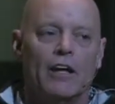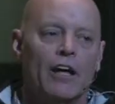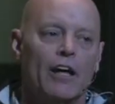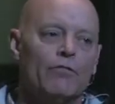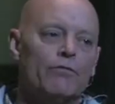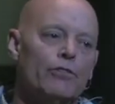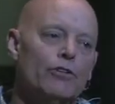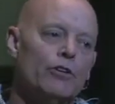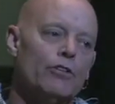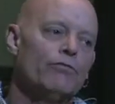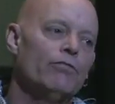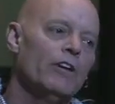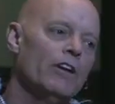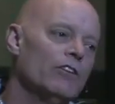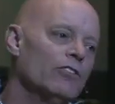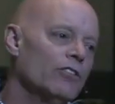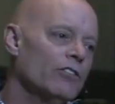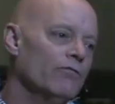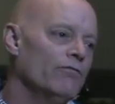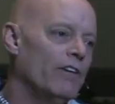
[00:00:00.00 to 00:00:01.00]
And for your
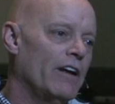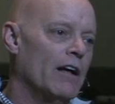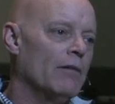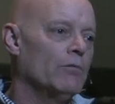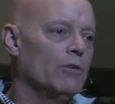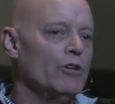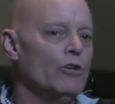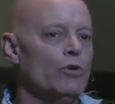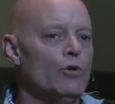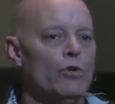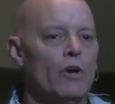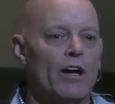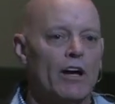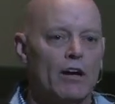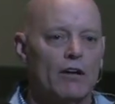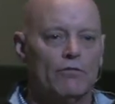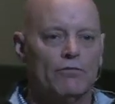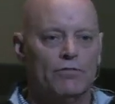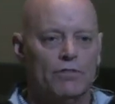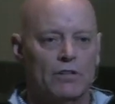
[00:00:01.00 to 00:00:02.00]
friends and family who
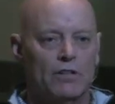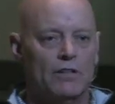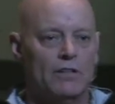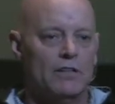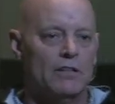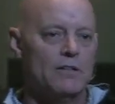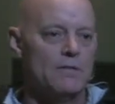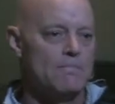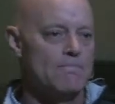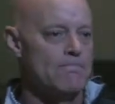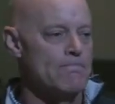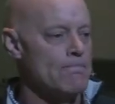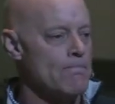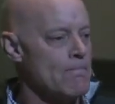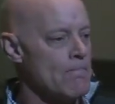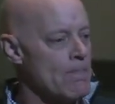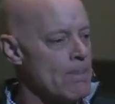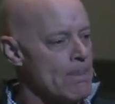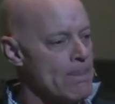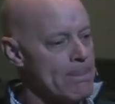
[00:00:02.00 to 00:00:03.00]
have,
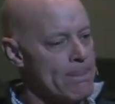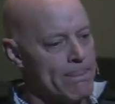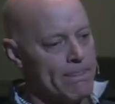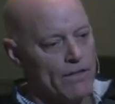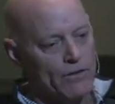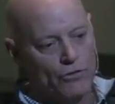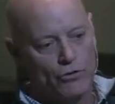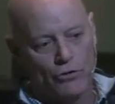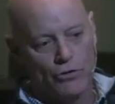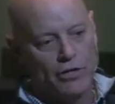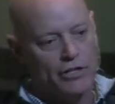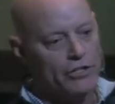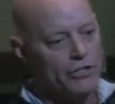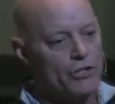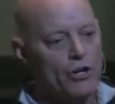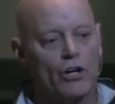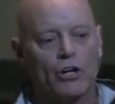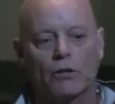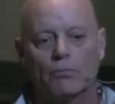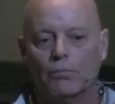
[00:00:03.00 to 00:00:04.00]
they're in a
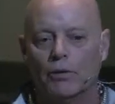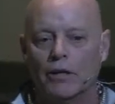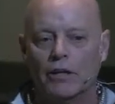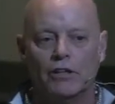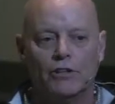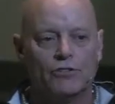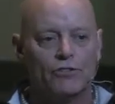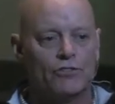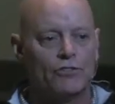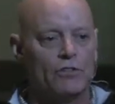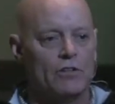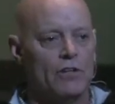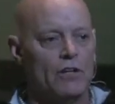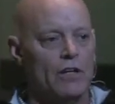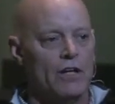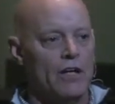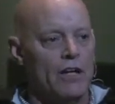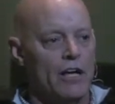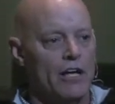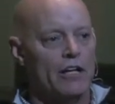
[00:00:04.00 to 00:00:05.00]
dark place.
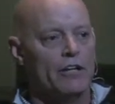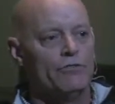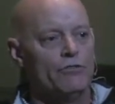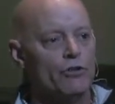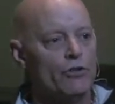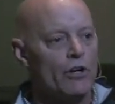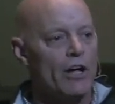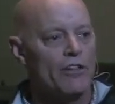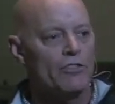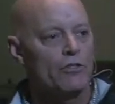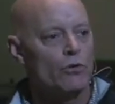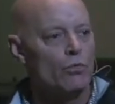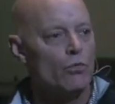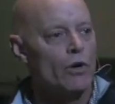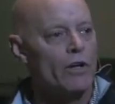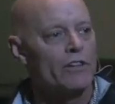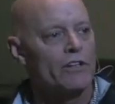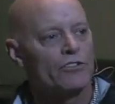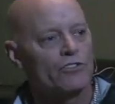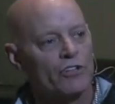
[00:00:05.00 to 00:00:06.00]
And if you're not the
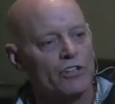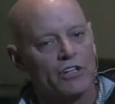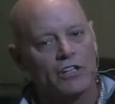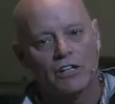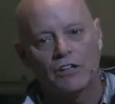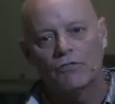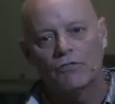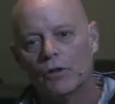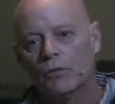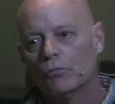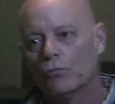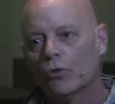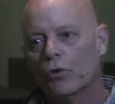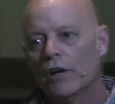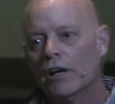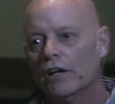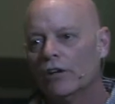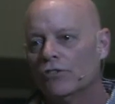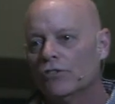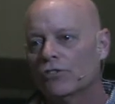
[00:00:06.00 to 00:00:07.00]
one that's going to them
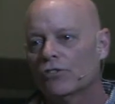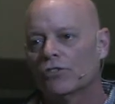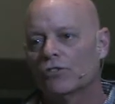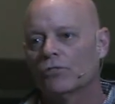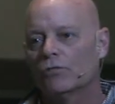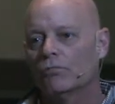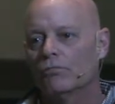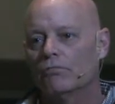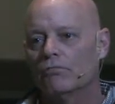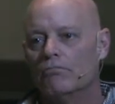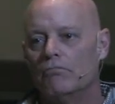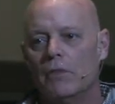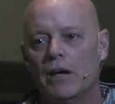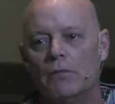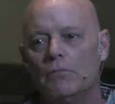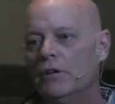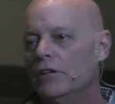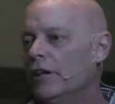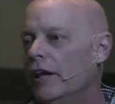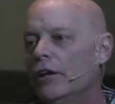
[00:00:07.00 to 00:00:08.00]
grace,
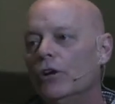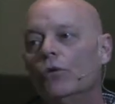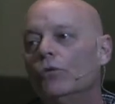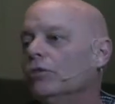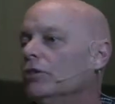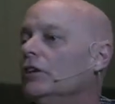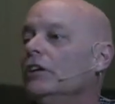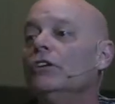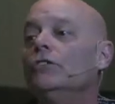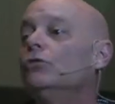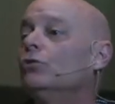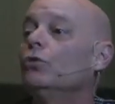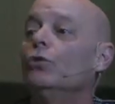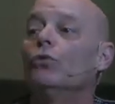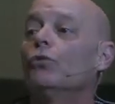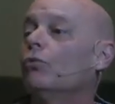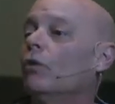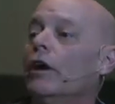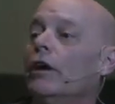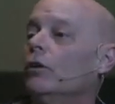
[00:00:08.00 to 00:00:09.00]
maybe they don't need
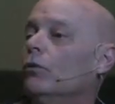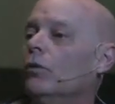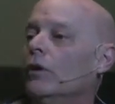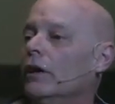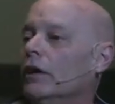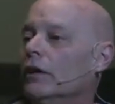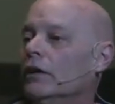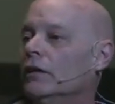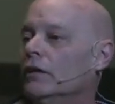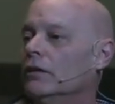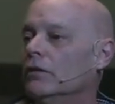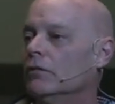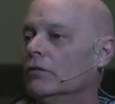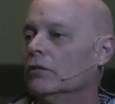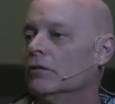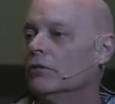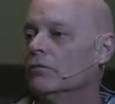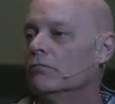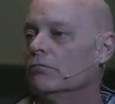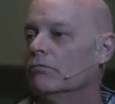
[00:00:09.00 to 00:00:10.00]
truth right away.
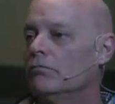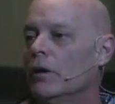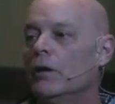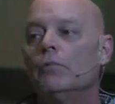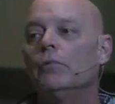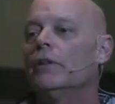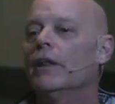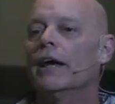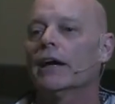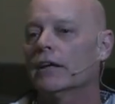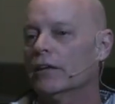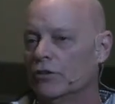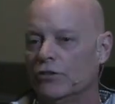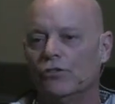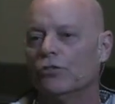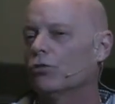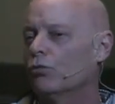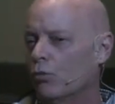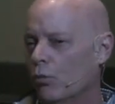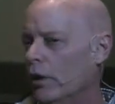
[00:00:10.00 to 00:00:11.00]
Maybe that can
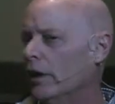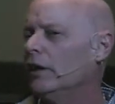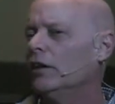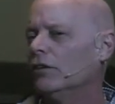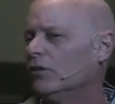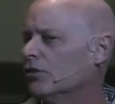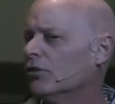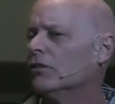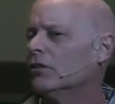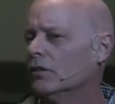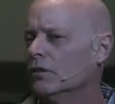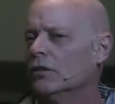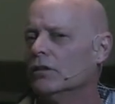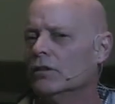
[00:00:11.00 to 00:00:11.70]
just wait.